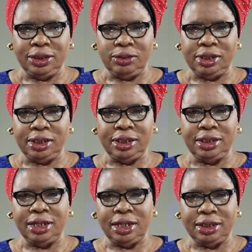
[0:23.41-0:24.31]
to the
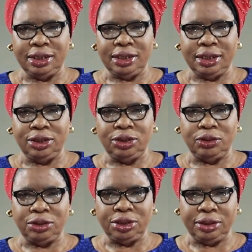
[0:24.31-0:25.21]
sisters in the
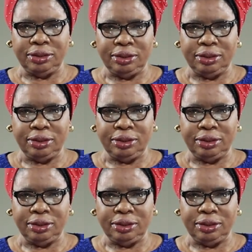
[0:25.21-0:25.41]
church.